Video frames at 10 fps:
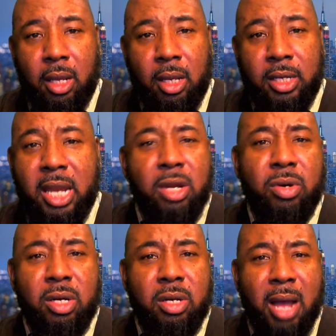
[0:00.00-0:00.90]
they knew
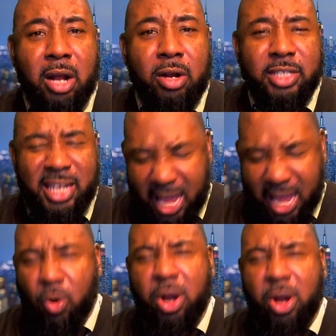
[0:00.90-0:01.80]
the democracy. Heck,
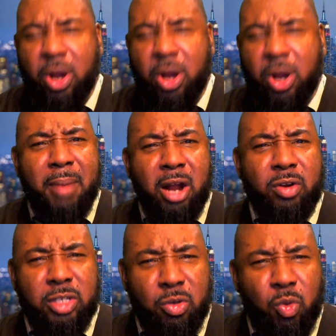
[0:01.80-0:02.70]
we're new to
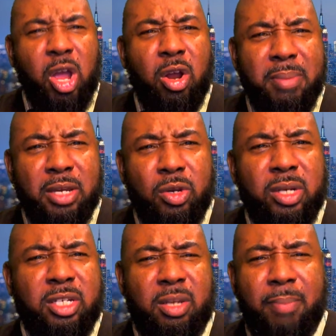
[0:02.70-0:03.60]
democracy. We only been
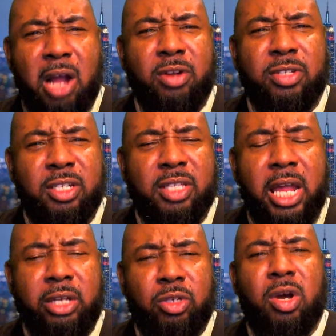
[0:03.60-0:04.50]
doing this democracy
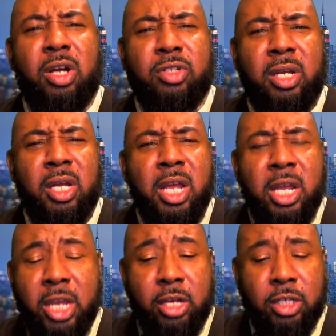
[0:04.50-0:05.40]
thing 200
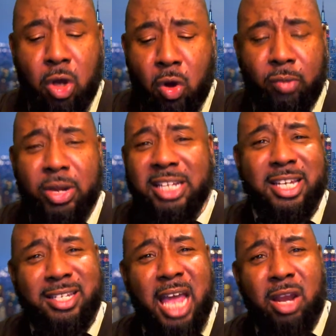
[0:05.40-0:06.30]
years ago, and we
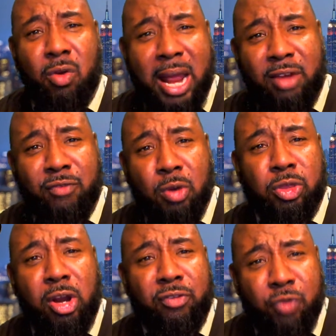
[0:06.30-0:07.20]
just got the right to vote
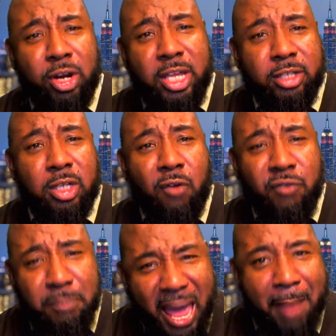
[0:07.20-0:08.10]
30, 40 years ago
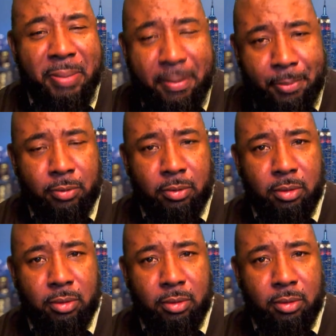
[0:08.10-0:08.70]
for black people.